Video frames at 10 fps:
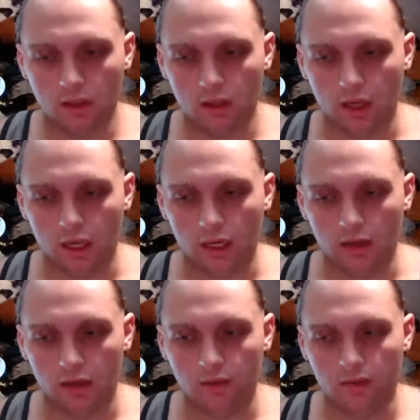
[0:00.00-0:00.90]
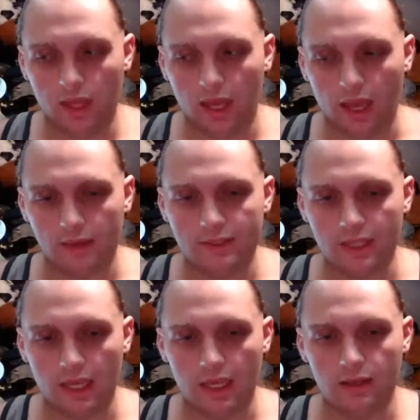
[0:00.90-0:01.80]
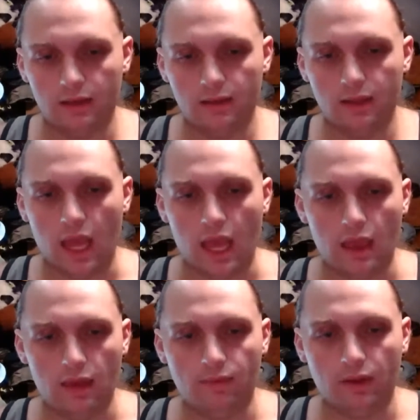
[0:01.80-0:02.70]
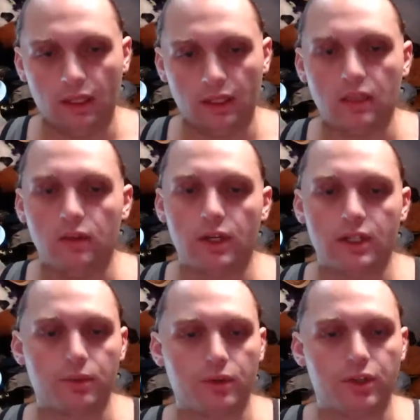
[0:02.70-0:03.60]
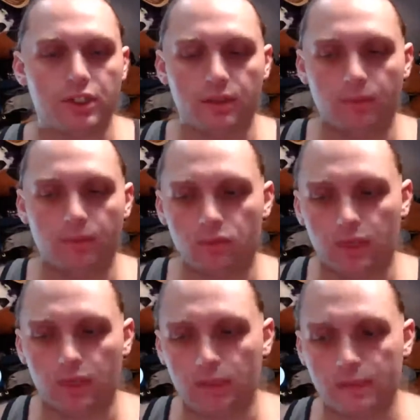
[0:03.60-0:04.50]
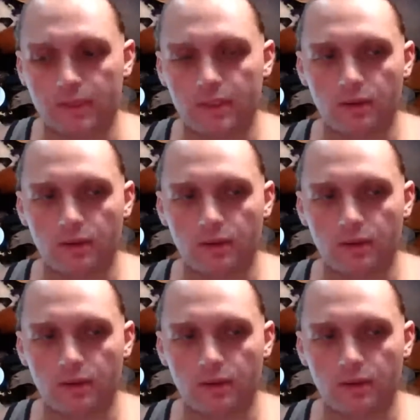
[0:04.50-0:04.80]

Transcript: And I know that I've said that it felt like that you guys were crushing my dreams